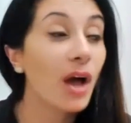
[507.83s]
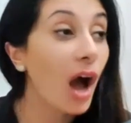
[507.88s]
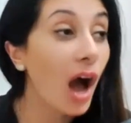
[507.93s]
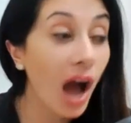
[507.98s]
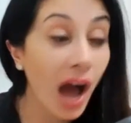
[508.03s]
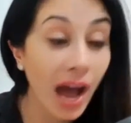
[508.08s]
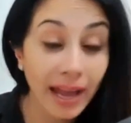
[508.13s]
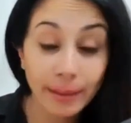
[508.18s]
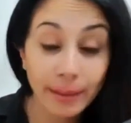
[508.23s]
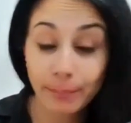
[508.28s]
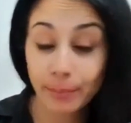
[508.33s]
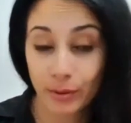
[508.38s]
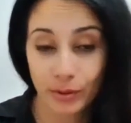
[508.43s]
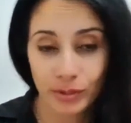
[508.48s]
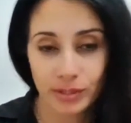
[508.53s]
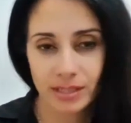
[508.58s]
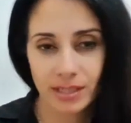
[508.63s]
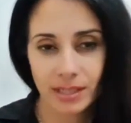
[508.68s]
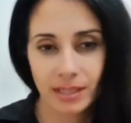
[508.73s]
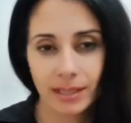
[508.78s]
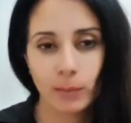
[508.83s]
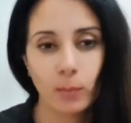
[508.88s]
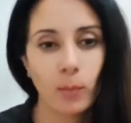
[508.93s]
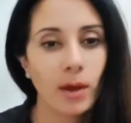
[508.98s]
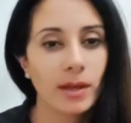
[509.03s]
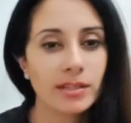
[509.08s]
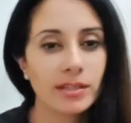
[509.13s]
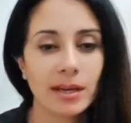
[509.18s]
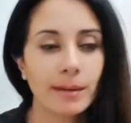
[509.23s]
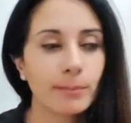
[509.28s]
I personally,
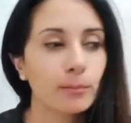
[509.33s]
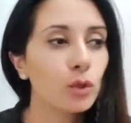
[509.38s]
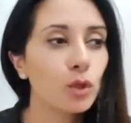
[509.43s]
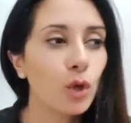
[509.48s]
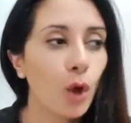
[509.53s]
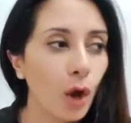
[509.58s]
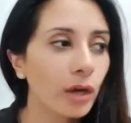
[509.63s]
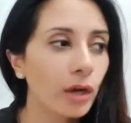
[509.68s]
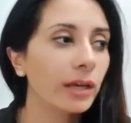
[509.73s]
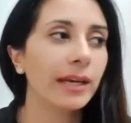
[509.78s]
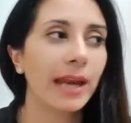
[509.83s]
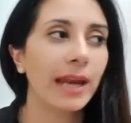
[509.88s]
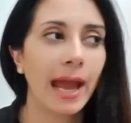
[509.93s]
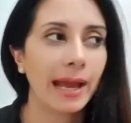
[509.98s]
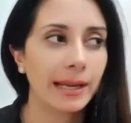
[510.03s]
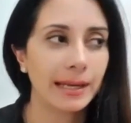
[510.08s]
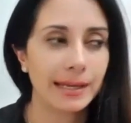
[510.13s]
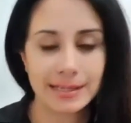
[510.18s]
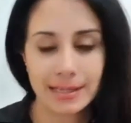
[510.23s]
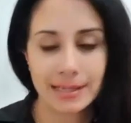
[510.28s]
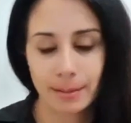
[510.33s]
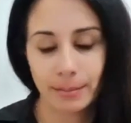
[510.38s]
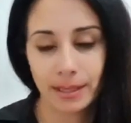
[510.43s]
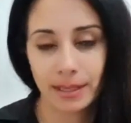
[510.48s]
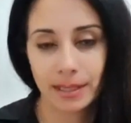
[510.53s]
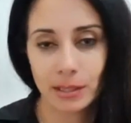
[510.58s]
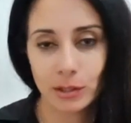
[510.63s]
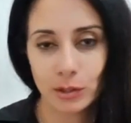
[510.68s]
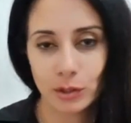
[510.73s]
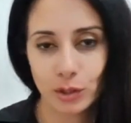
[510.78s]
whilst I'm not an
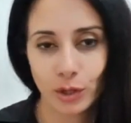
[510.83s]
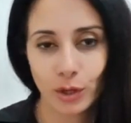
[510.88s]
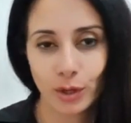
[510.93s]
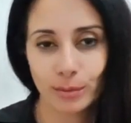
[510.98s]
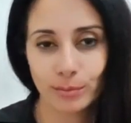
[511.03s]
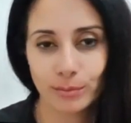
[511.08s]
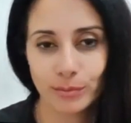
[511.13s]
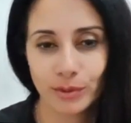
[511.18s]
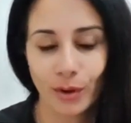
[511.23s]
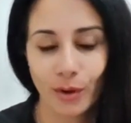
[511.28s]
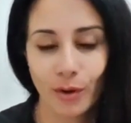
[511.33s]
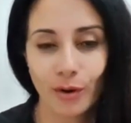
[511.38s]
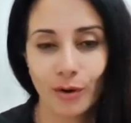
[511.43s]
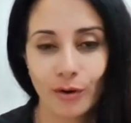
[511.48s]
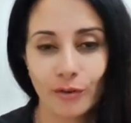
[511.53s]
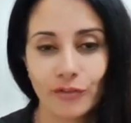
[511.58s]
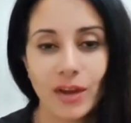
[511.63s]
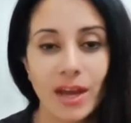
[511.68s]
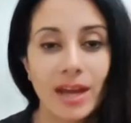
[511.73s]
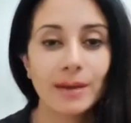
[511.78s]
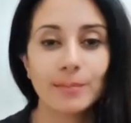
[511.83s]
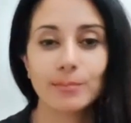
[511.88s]
academic in terms of